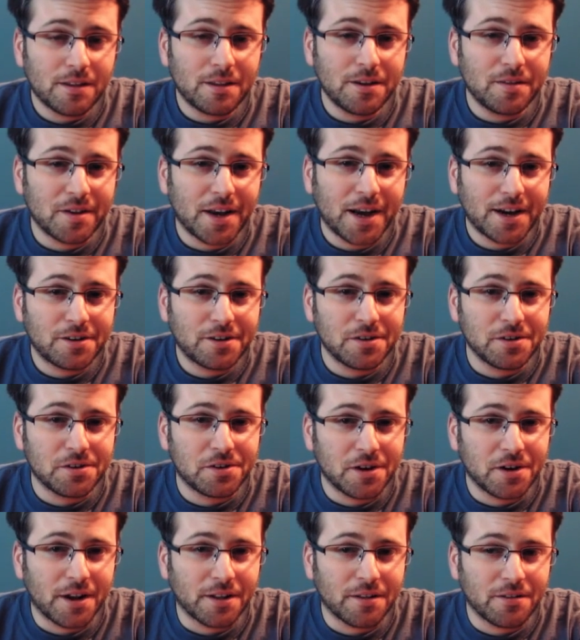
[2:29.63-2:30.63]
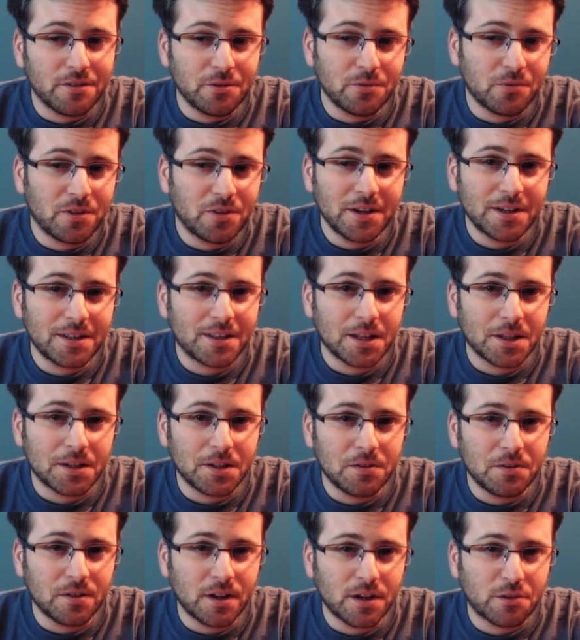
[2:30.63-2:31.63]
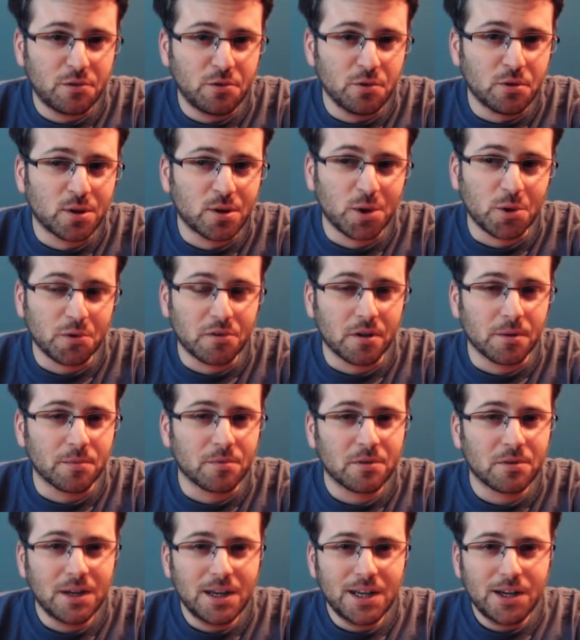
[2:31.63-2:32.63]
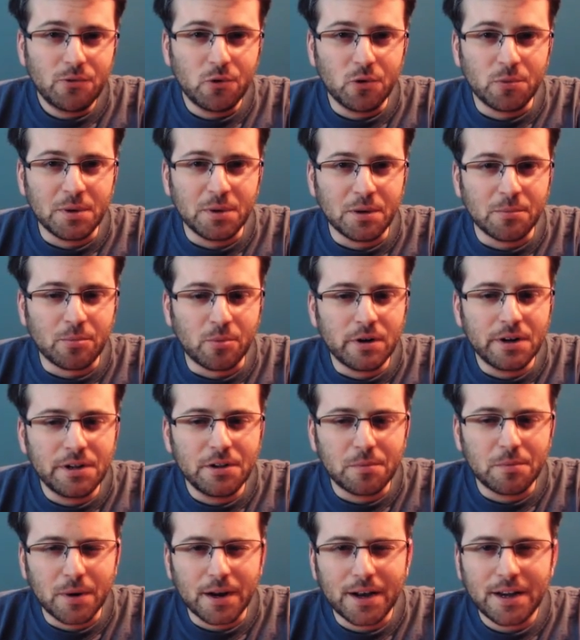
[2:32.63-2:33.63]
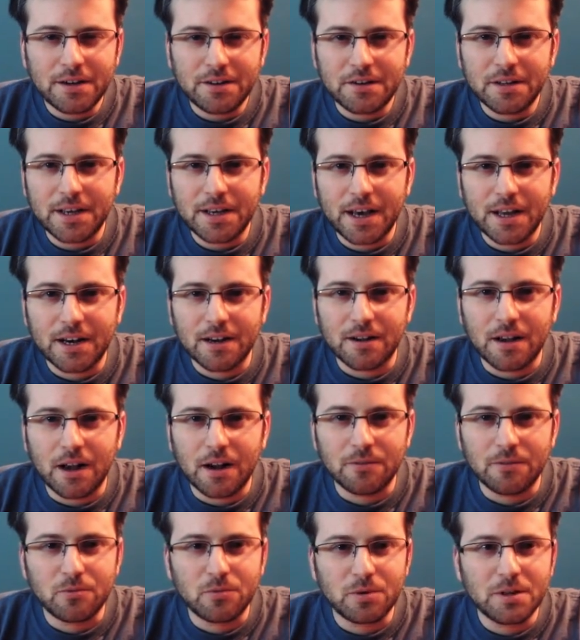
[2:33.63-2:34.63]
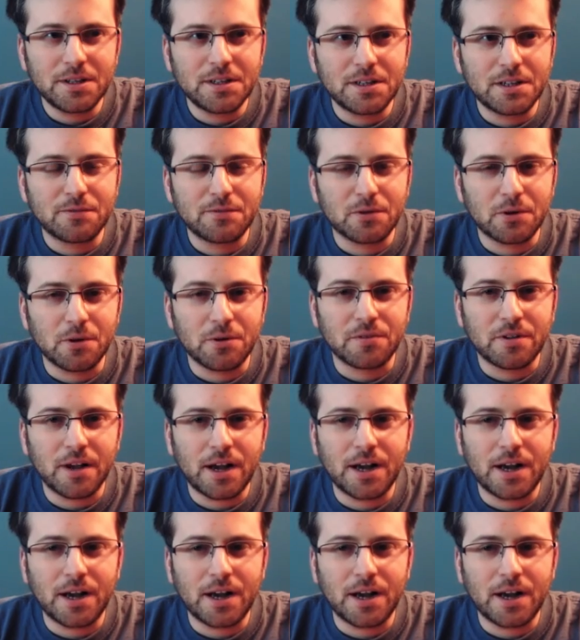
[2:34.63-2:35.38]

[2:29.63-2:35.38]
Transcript: to these action shots, you'd think that these next two close-ups would be a breeze, but I actually had a really difficult